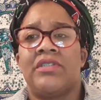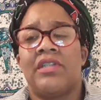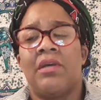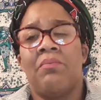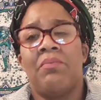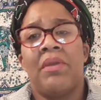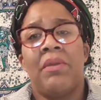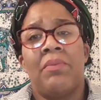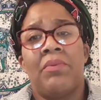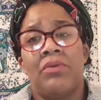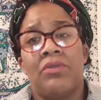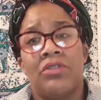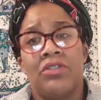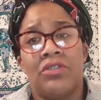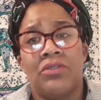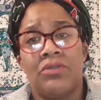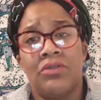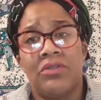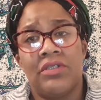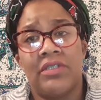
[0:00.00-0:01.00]
people
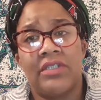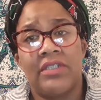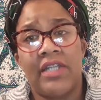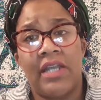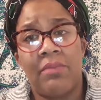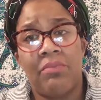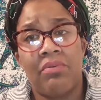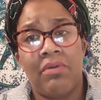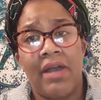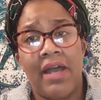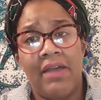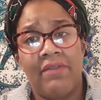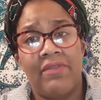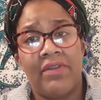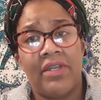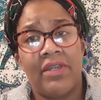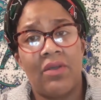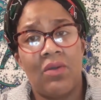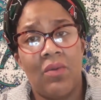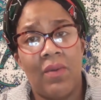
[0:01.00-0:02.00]
choose to stay
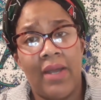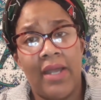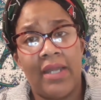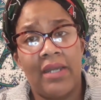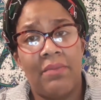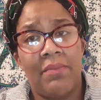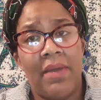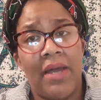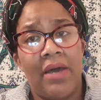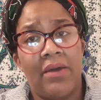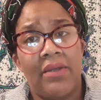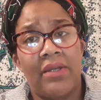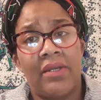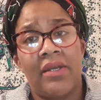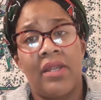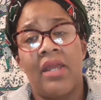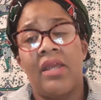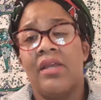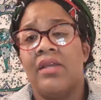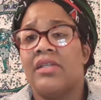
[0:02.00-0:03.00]
private and quiet about it.
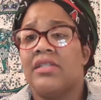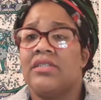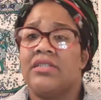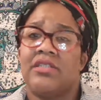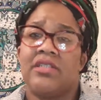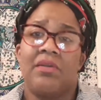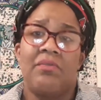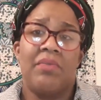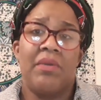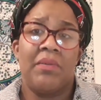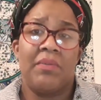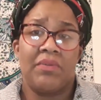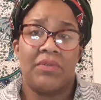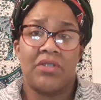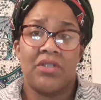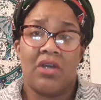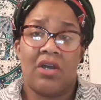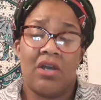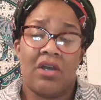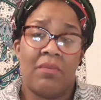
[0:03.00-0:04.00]
Some people
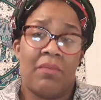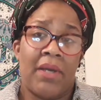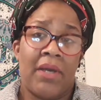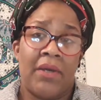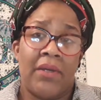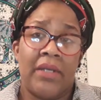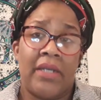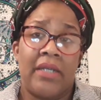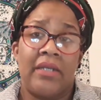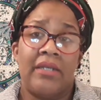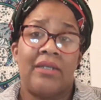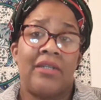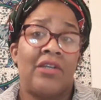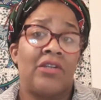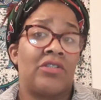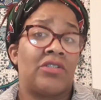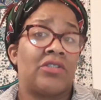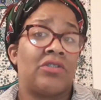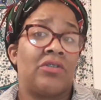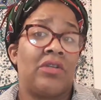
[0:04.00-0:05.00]
talk about it.
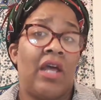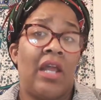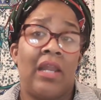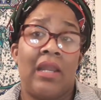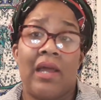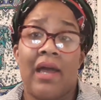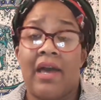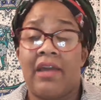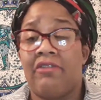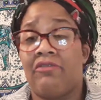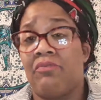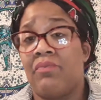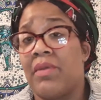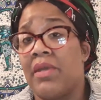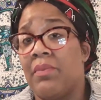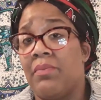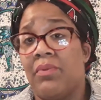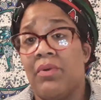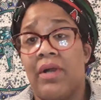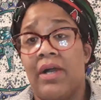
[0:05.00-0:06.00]
There's a lot of
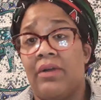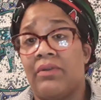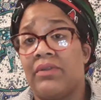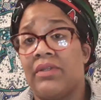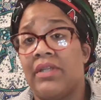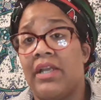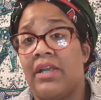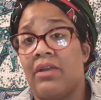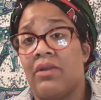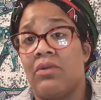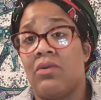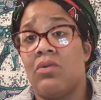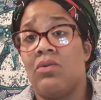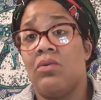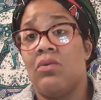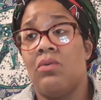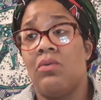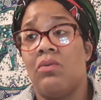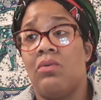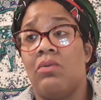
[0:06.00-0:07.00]
people out there
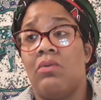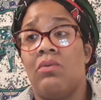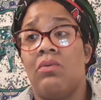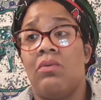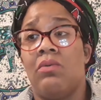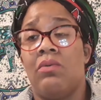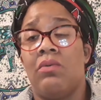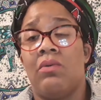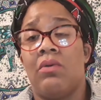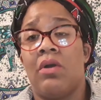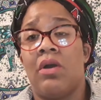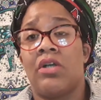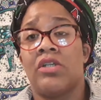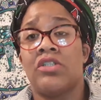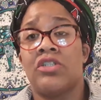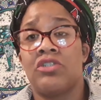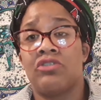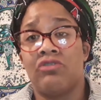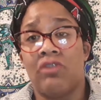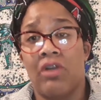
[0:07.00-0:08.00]
who are
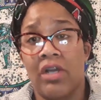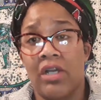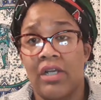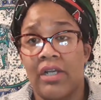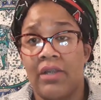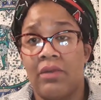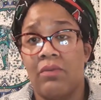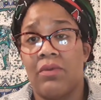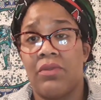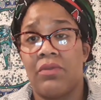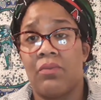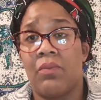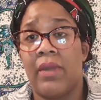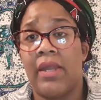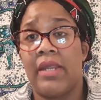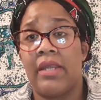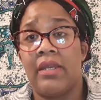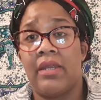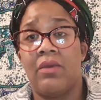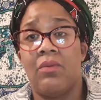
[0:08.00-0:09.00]
struggling with
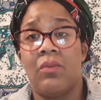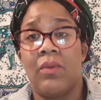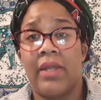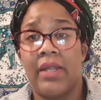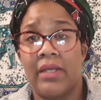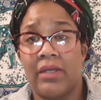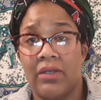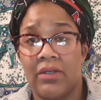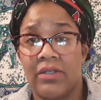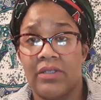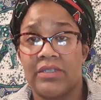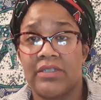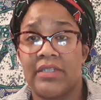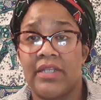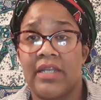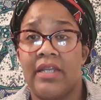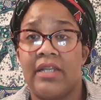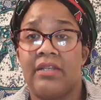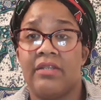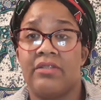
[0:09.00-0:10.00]
weight and weight loss
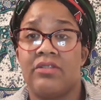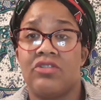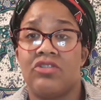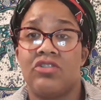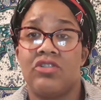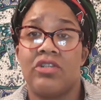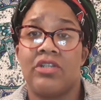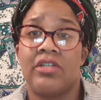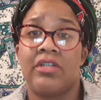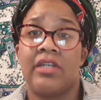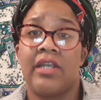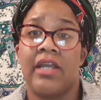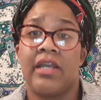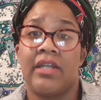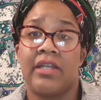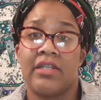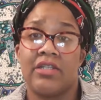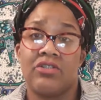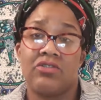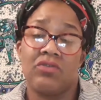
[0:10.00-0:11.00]
and
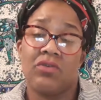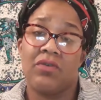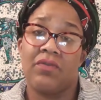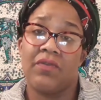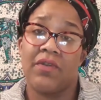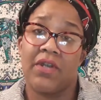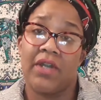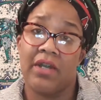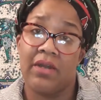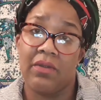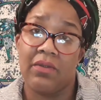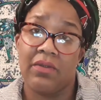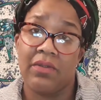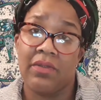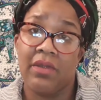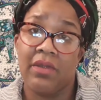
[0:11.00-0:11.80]
getting control of their health.